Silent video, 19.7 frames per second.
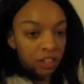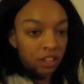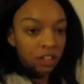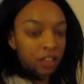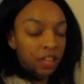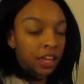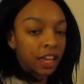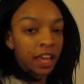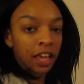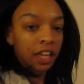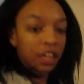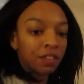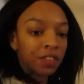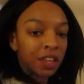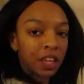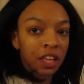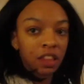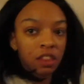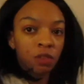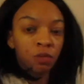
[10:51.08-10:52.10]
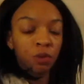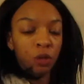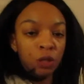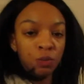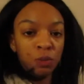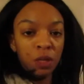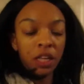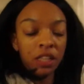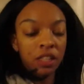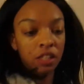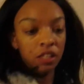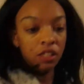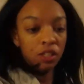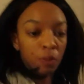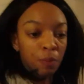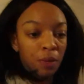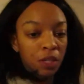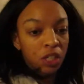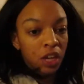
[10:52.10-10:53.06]
they can't even get the roads because it's
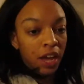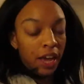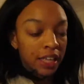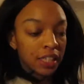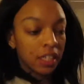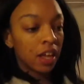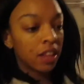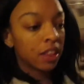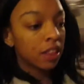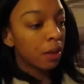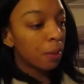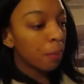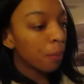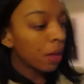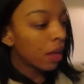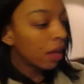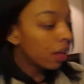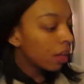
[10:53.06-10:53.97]
so much ice on them